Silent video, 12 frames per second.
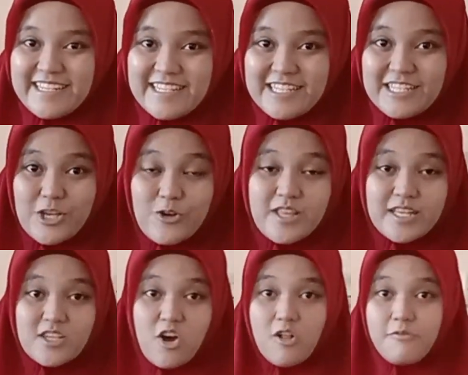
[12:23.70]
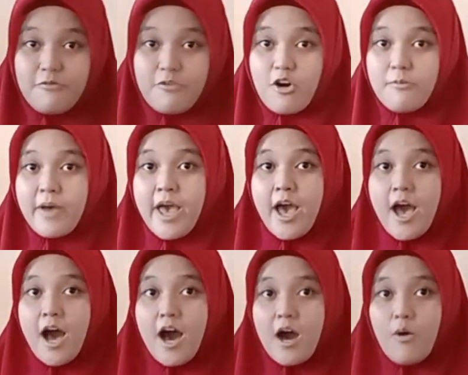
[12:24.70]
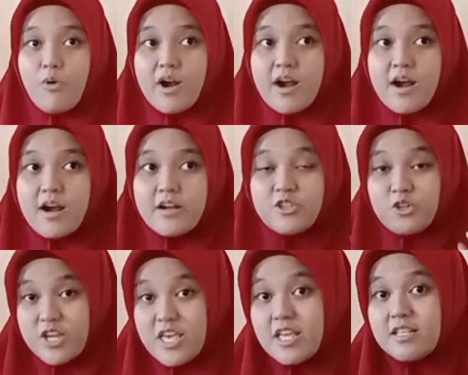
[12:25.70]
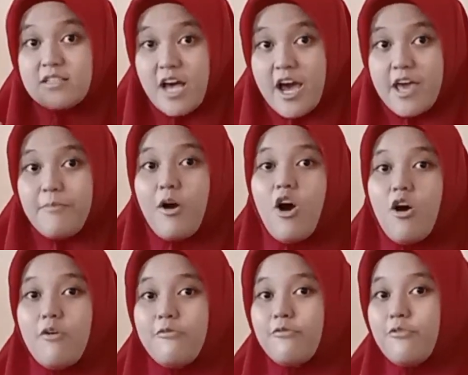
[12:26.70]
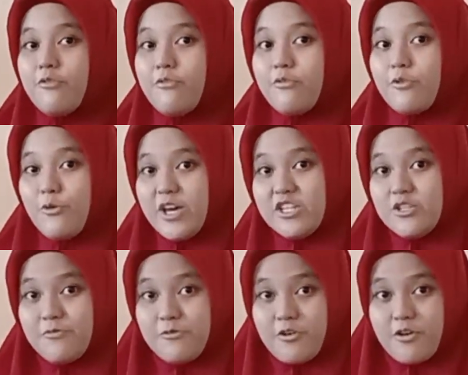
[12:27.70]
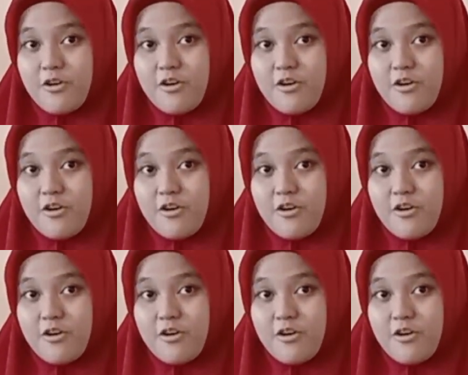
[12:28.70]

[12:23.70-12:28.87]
So that's all from our 3 types of question for